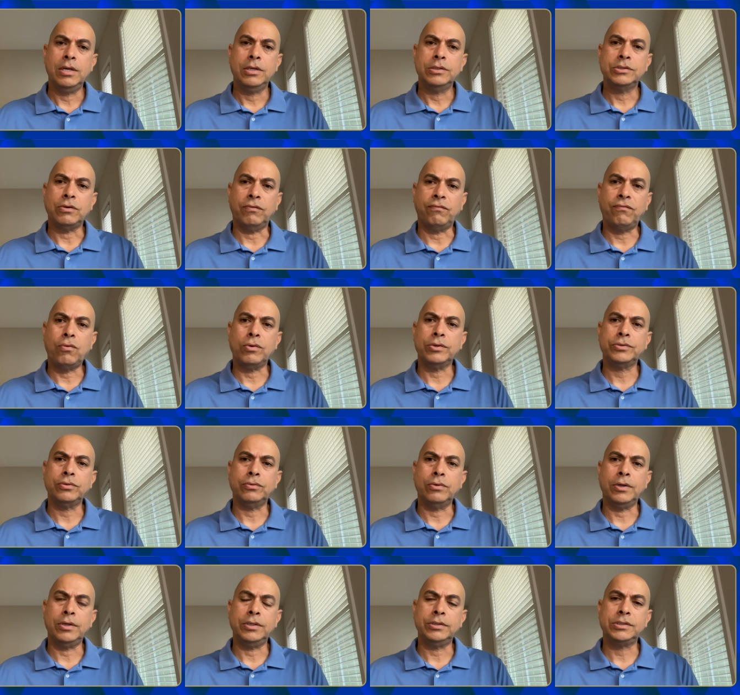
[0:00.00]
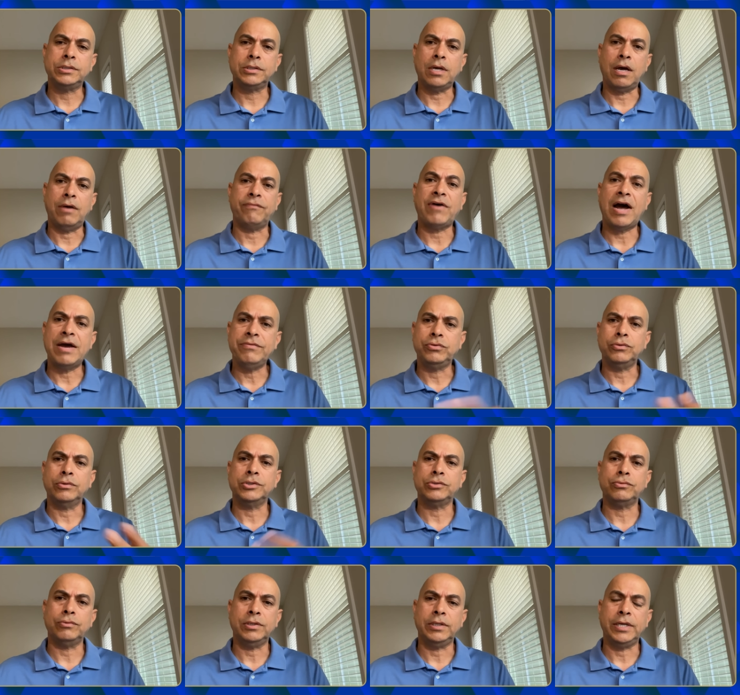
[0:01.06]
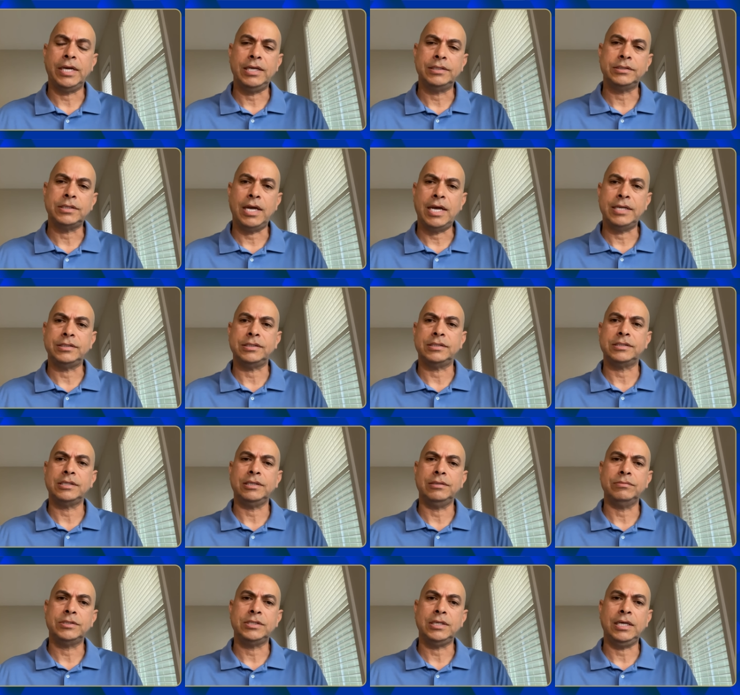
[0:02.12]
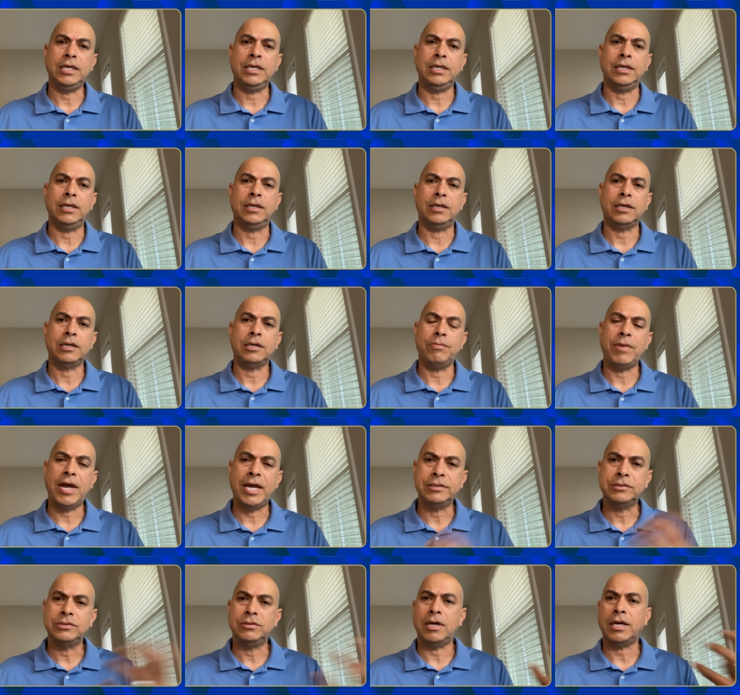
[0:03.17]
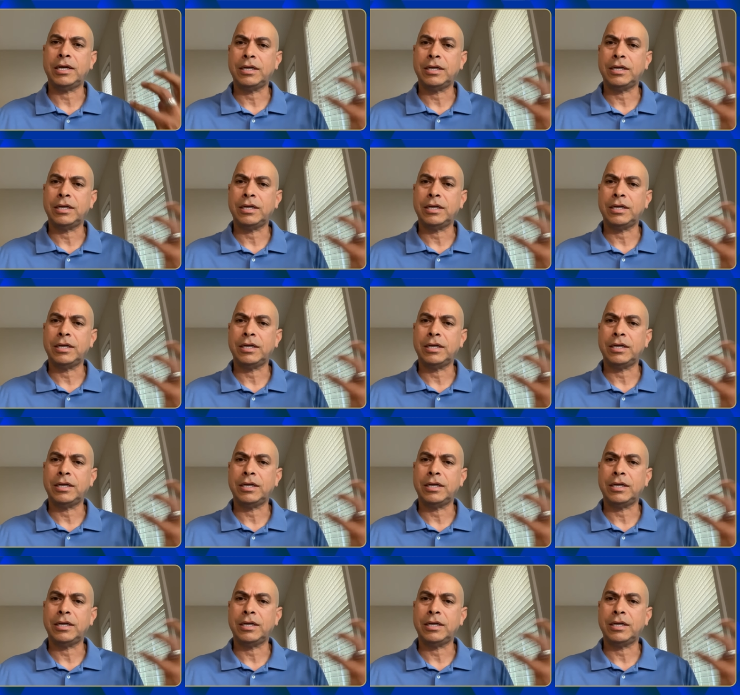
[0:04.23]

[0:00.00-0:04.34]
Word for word: So 5 tours really as a CMC command.